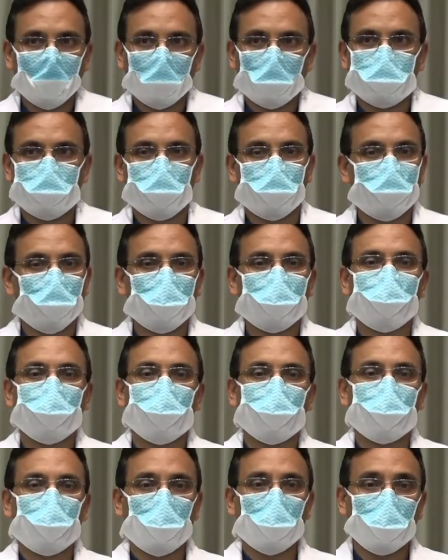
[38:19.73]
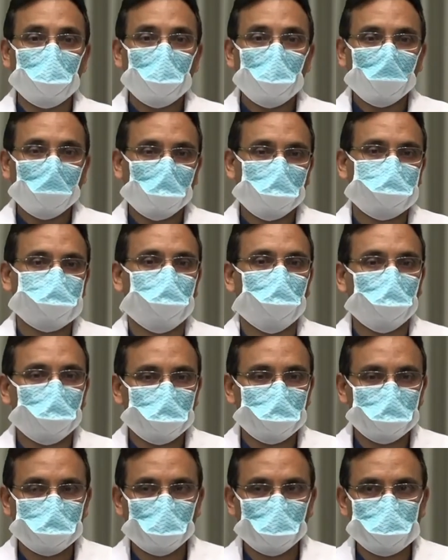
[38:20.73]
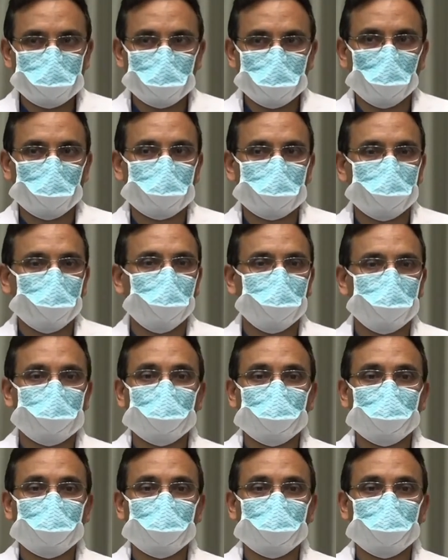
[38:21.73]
and we've done even better as far as benchmarks goes,